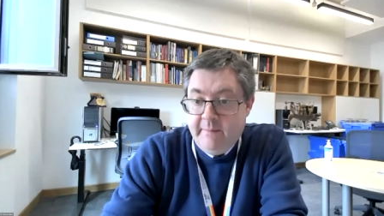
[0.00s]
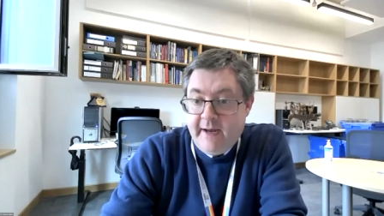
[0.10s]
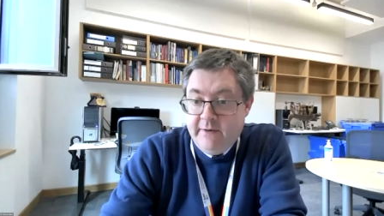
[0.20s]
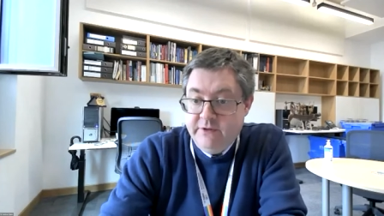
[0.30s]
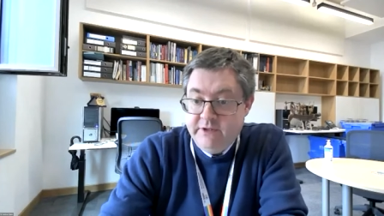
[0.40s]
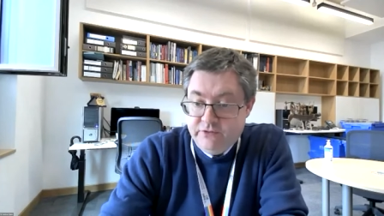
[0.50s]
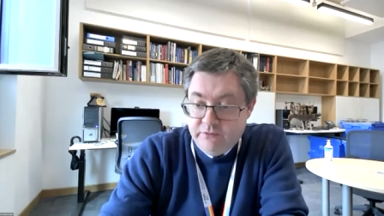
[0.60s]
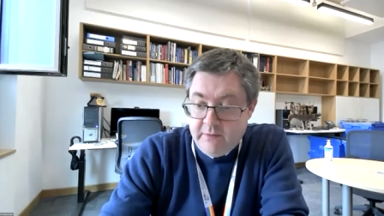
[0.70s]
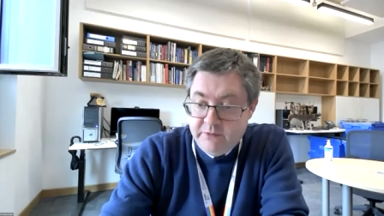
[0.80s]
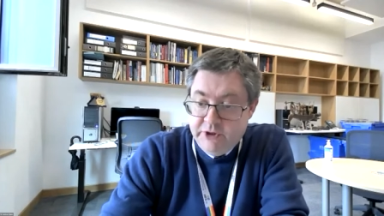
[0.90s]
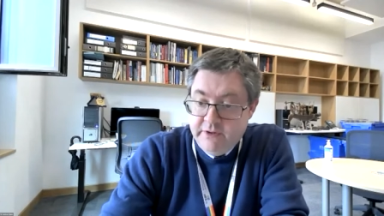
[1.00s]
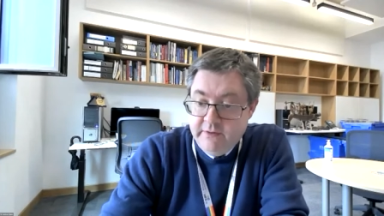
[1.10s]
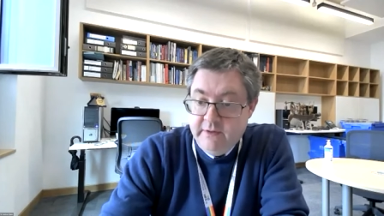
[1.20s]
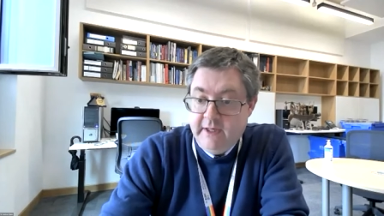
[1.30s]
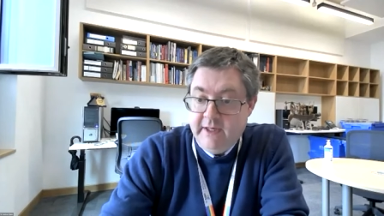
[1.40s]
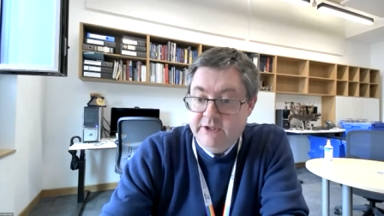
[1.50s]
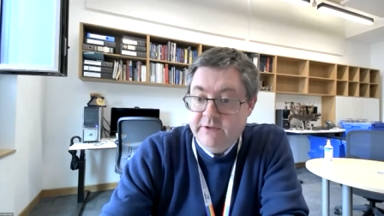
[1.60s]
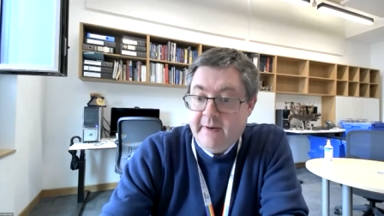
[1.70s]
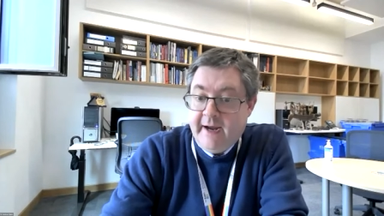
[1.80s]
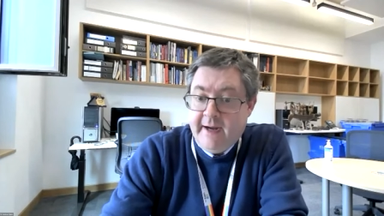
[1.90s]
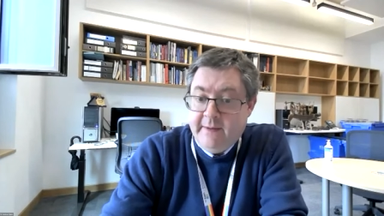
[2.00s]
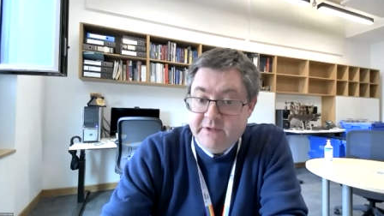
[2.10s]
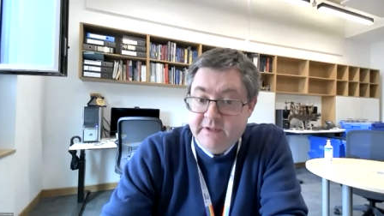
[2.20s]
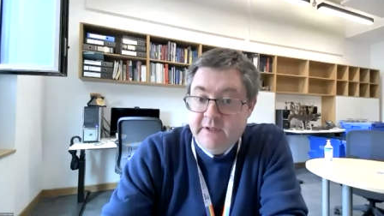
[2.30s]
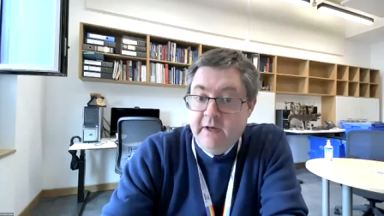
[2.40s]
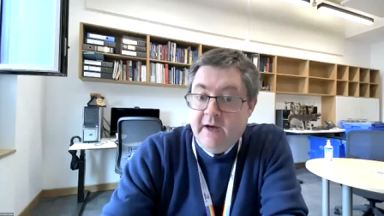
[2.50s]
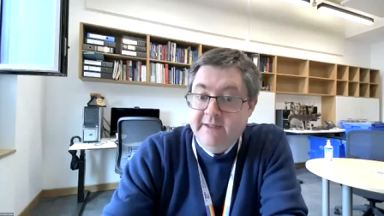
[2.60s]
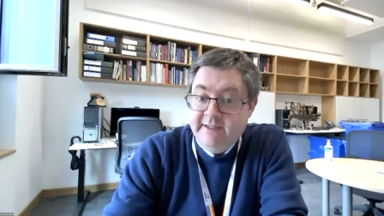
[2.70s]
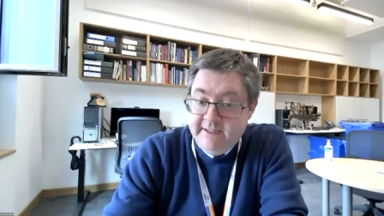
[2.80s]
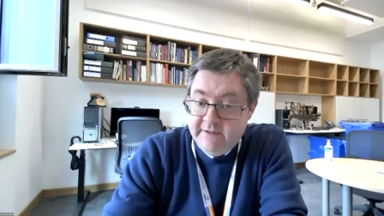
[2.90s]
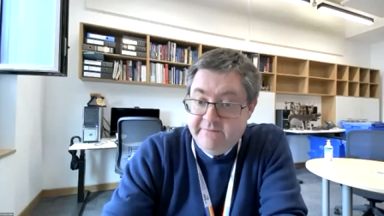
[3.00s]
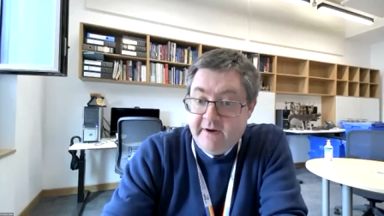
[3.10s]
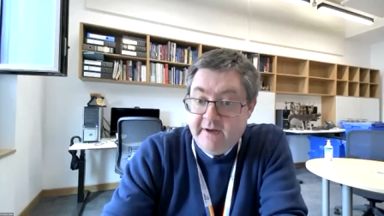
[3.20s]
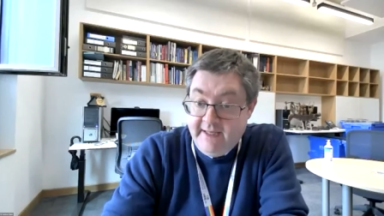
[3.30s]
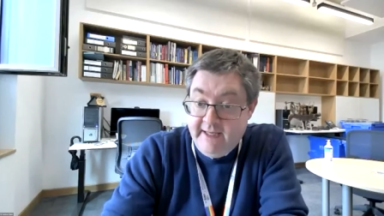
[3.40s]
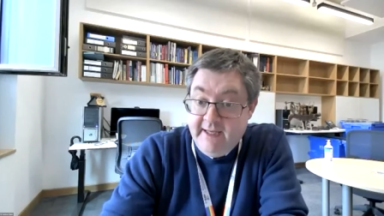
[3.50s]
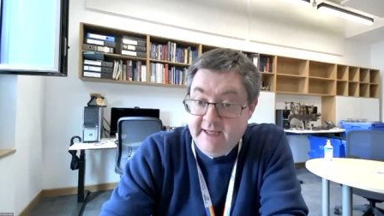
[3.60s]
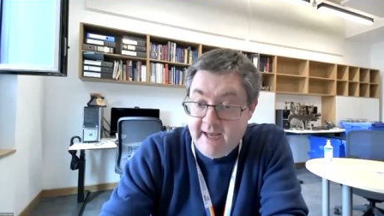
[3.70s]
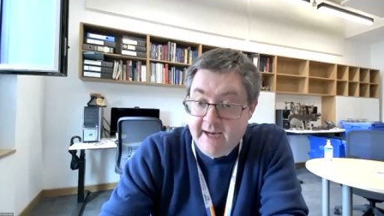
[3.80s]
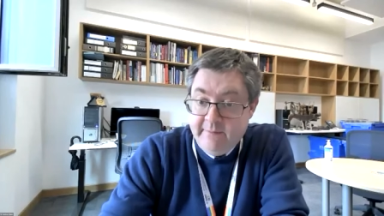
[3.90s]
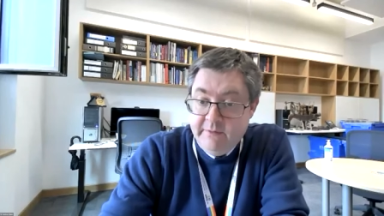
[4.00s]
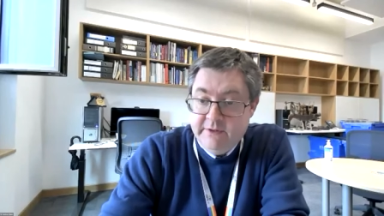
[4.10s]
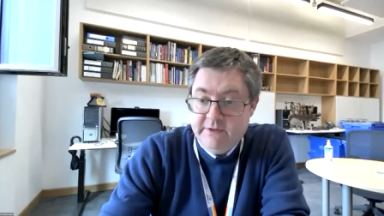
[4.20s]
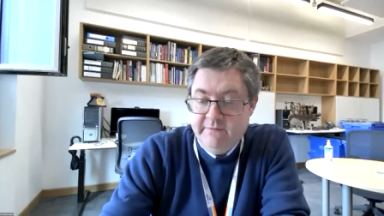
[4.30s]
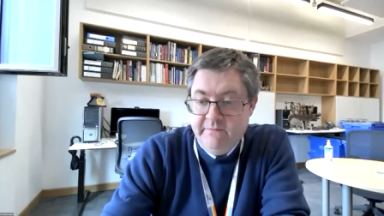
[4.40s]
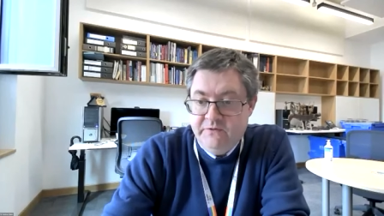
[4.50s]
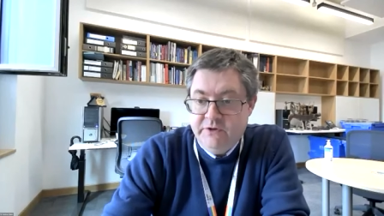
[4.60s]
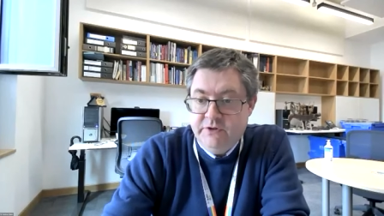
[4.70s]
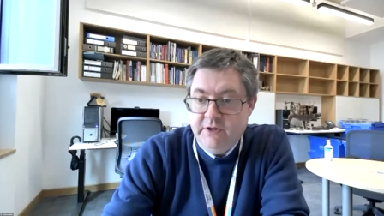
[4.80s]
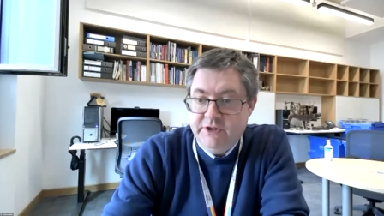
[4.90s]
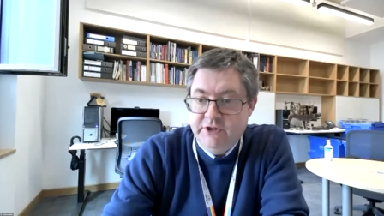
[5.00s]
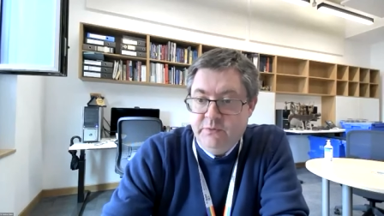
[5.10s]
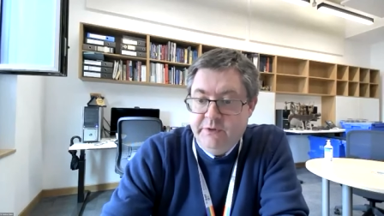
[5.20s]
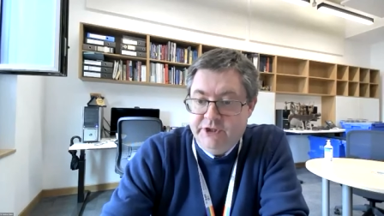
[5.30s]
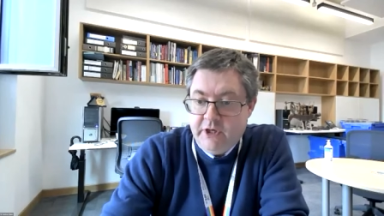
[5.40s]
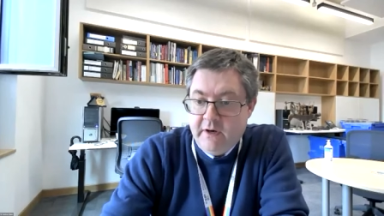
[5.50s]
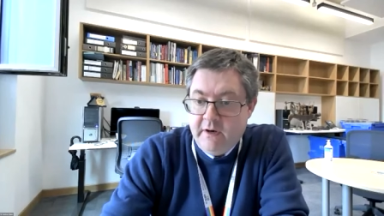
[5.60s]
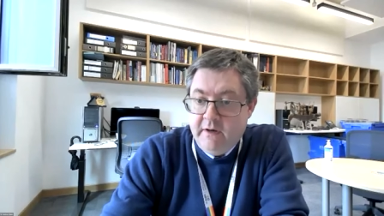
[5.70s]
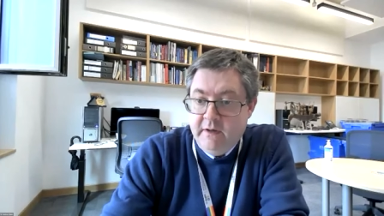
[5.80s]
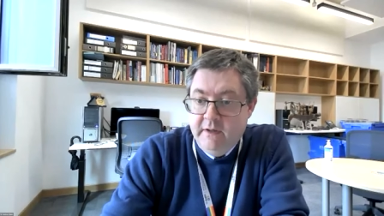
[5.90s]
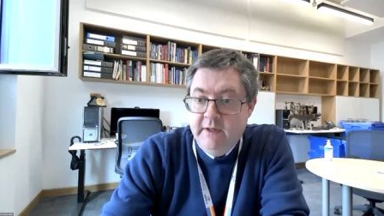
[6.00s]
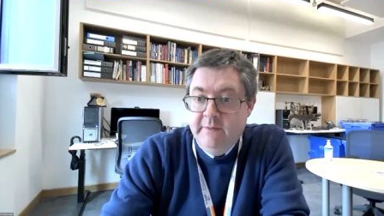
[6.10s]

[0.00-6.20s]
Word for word: about disruption uh, to perhaps identify key elements of infrastructure which are